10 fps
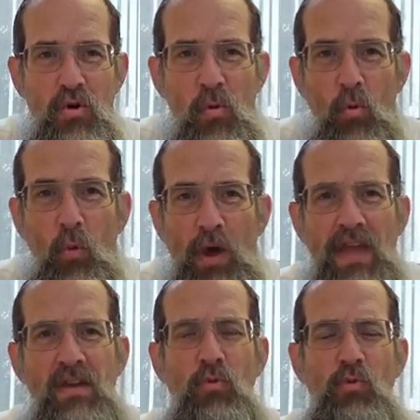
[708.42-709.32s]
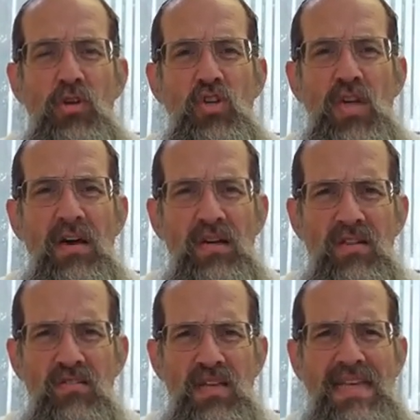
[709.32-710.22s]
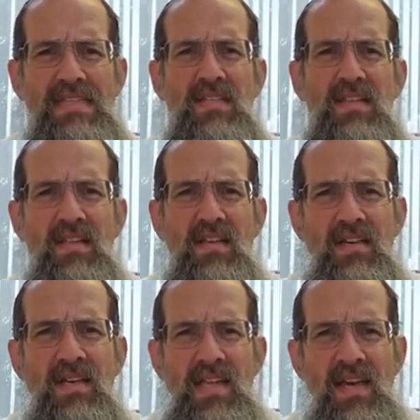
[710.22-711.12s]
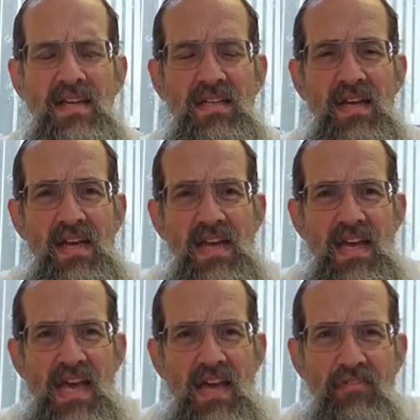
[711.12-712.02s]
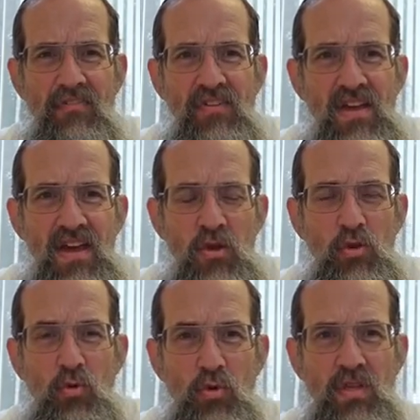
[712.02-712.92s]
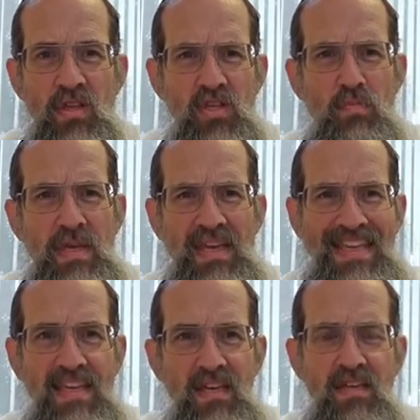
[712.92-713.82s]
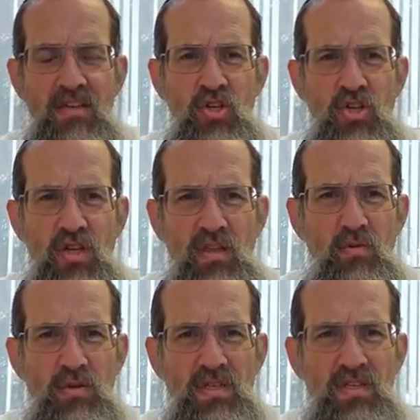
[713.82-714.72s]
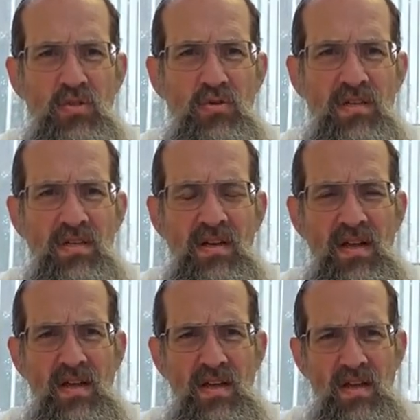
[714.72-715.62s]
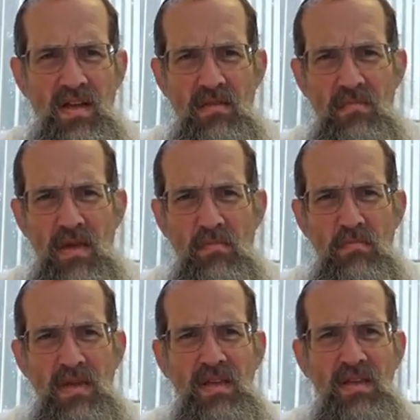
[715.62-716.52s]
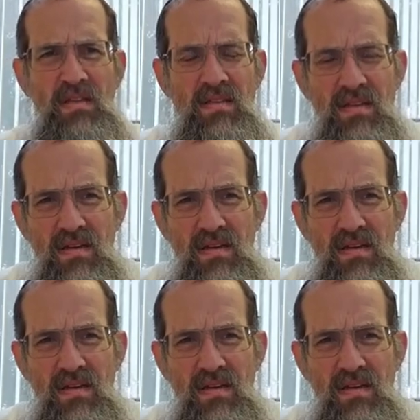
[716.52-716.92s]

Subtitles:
way to reach out and to instantly connect. If you would speak Yiddish, there was a certain immediate